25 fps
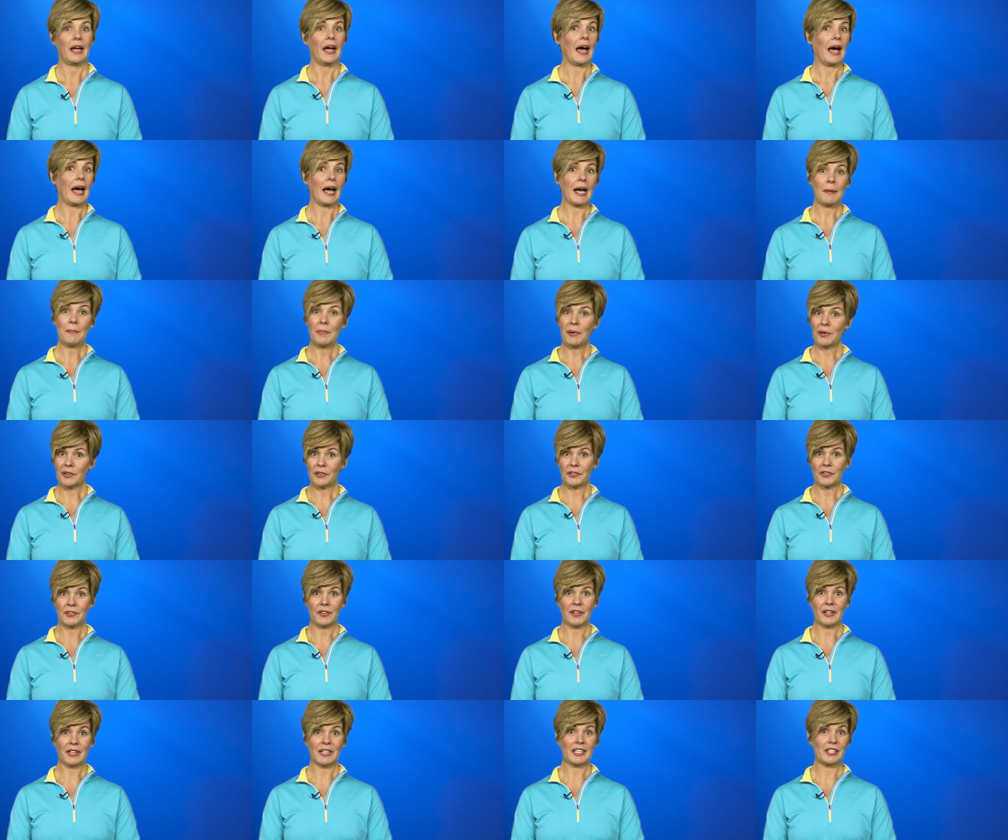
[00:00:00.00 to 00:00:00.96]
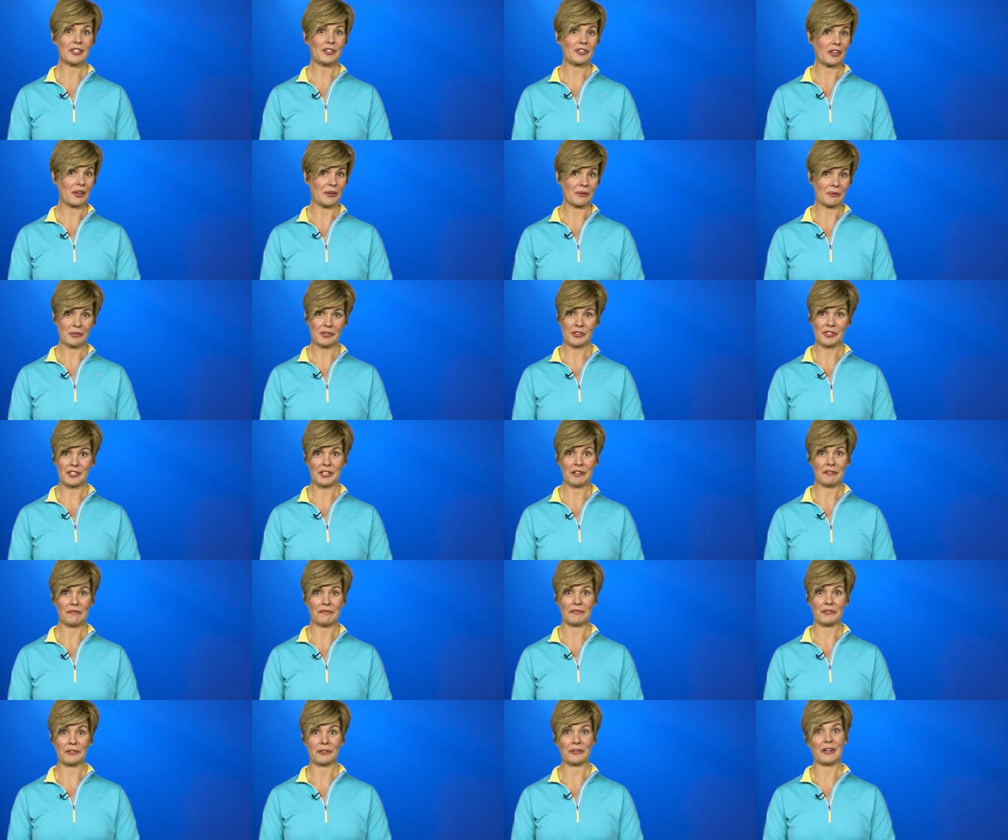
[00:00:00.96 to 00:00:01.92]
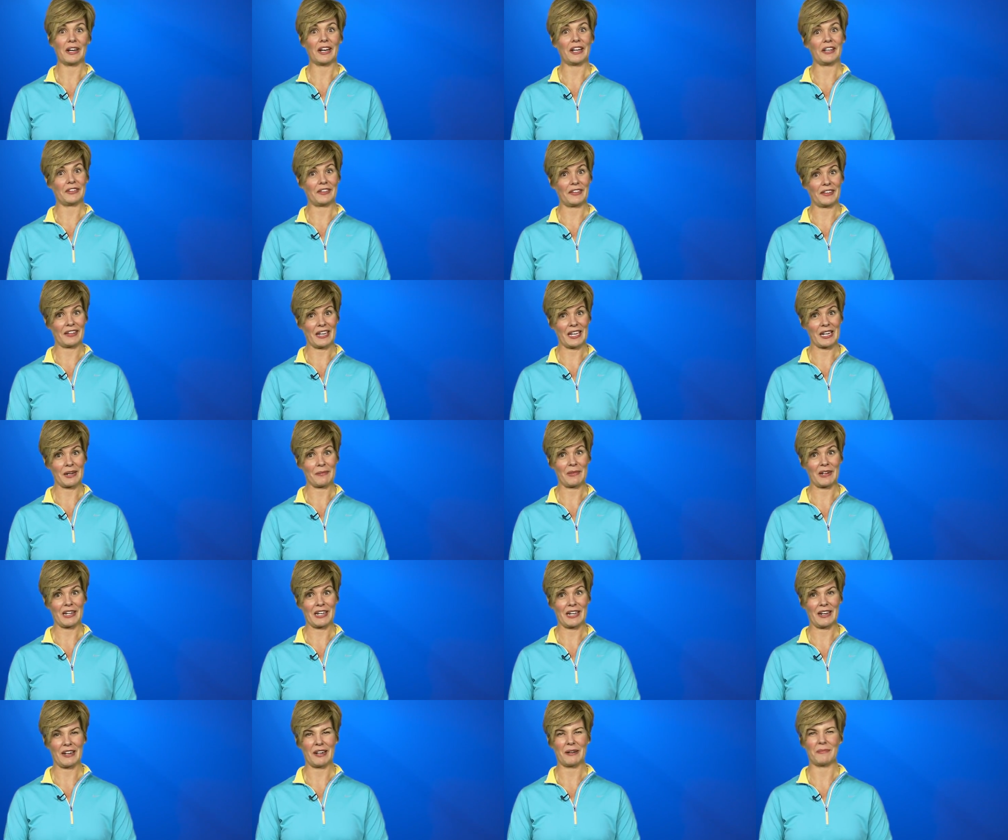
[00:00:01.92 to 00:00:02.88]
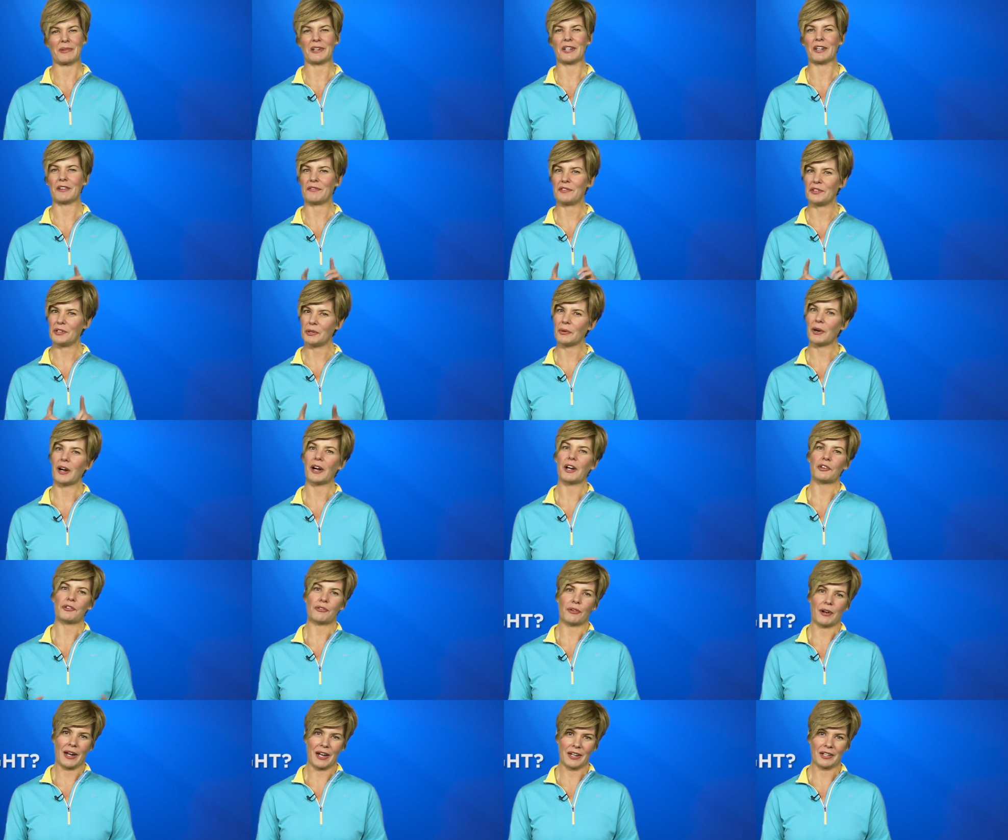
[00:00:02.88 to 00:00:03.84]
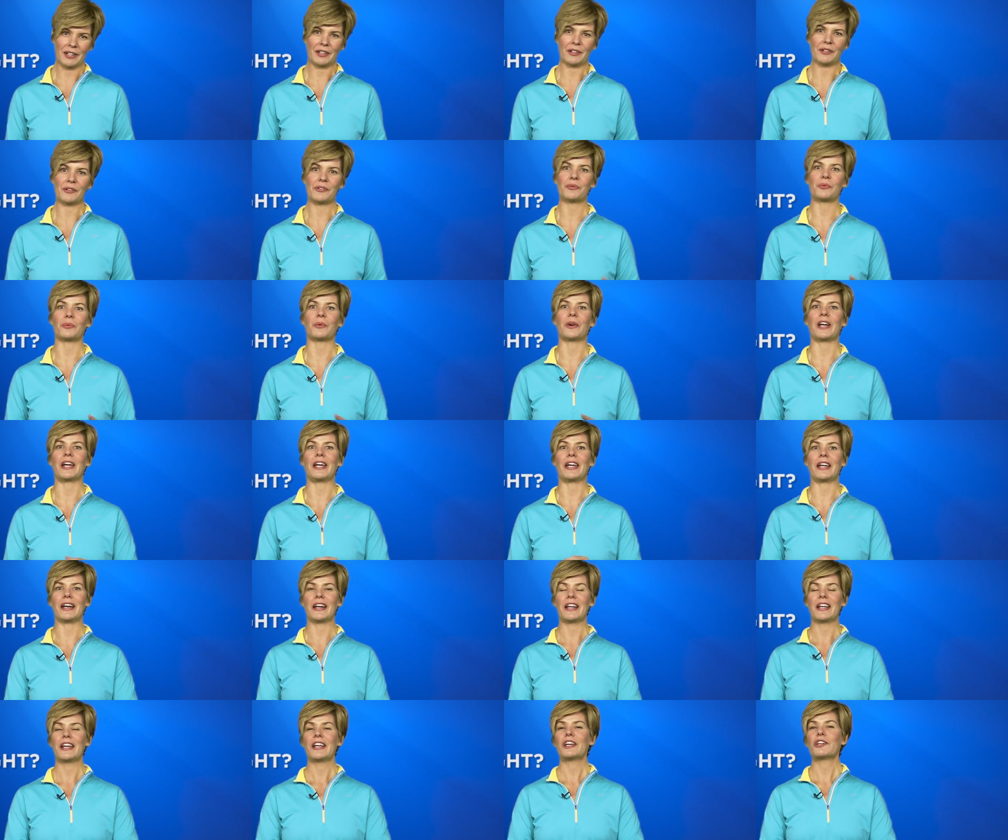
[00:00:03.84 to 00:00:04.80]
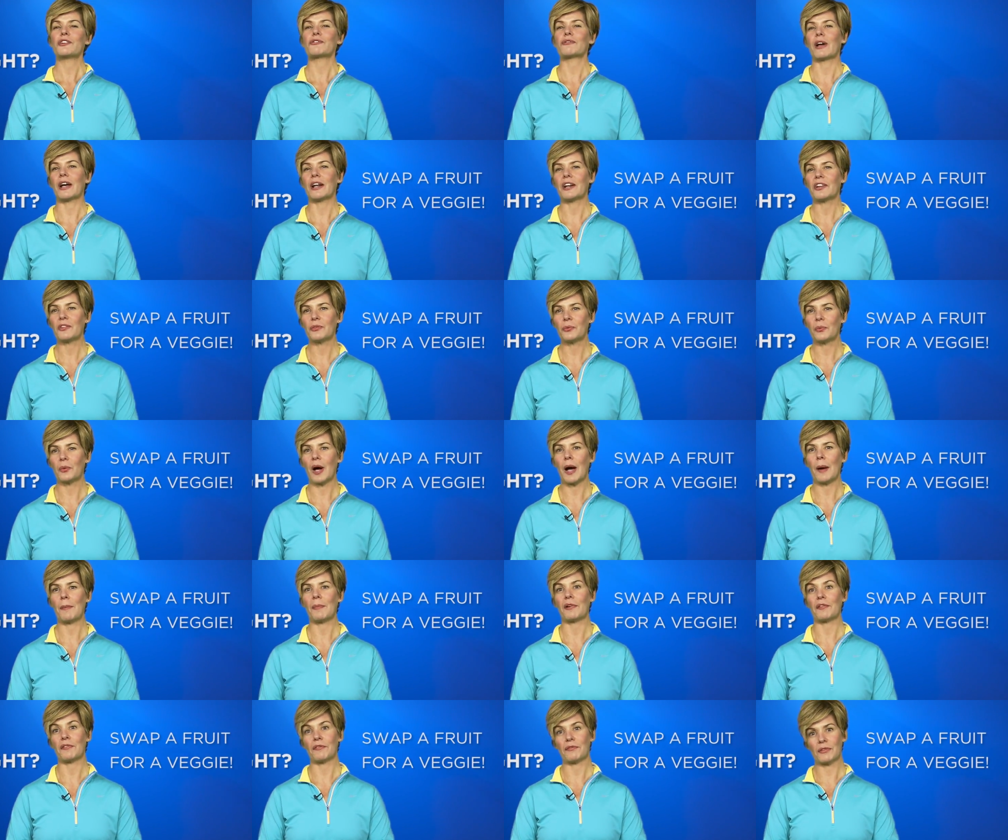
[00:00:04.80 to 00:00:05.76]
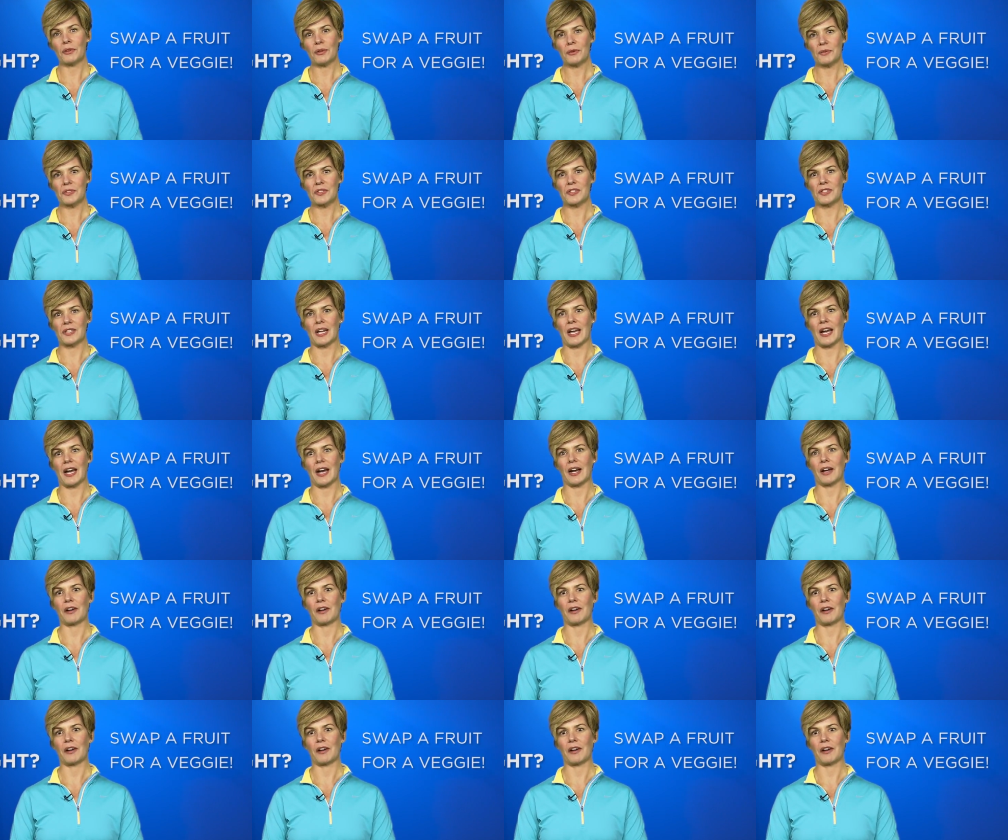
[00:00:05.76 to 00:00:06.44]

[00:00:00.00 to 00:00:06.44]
I personally don't see fruit as the enemy here, but if you are trying to lose weight, try to swap a fruit snack